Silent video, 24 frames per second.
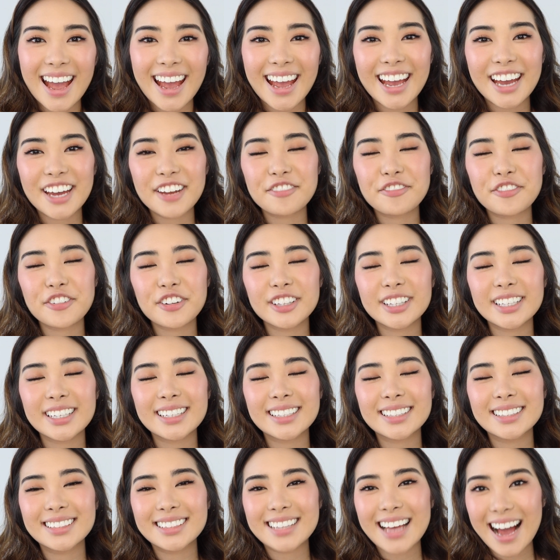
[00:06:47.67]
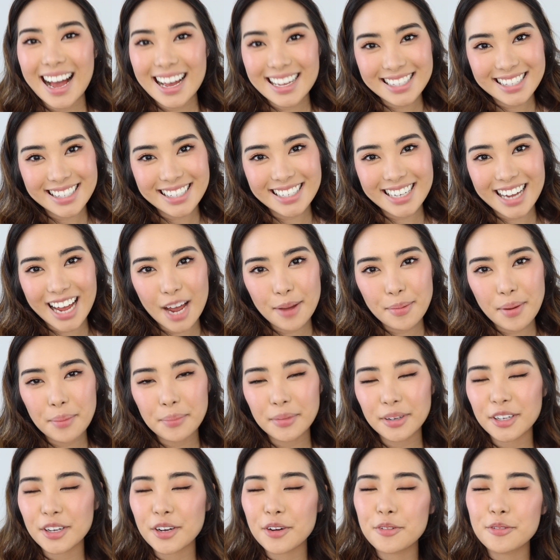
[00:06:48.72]
And for the last step, I'm
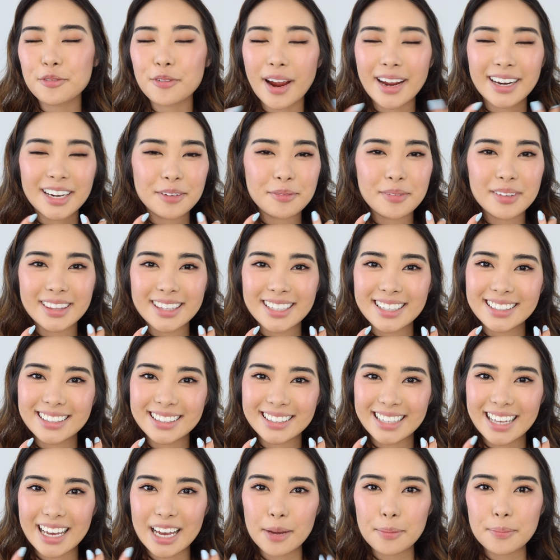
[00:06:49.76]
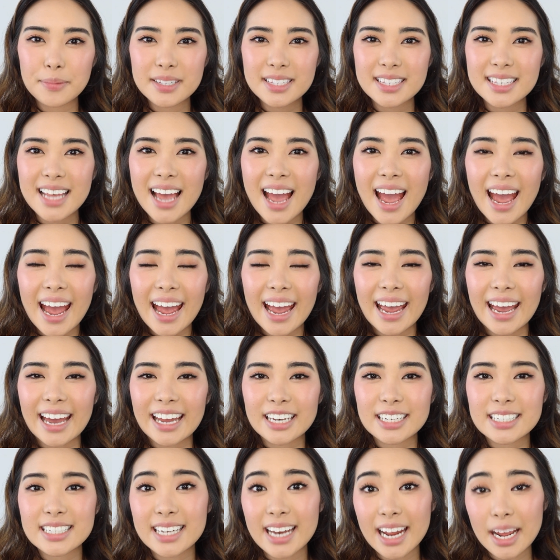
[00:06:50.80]
gonna go right in with the lips.
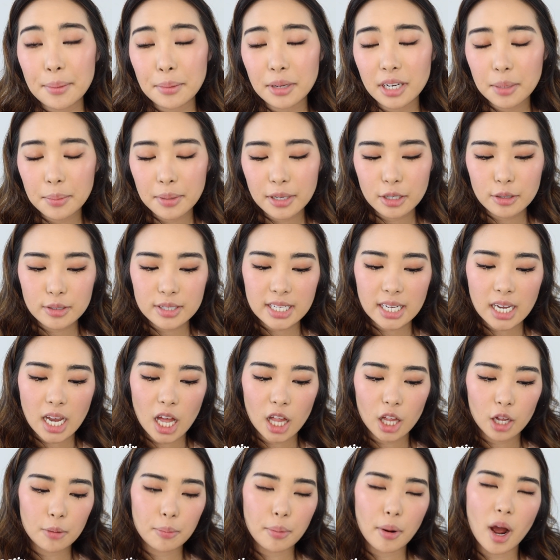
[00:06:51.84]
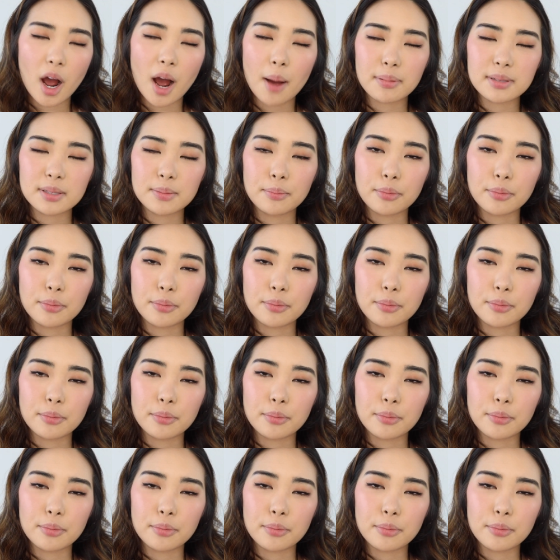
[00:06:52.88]
And today I'm gonna be using ColourPop's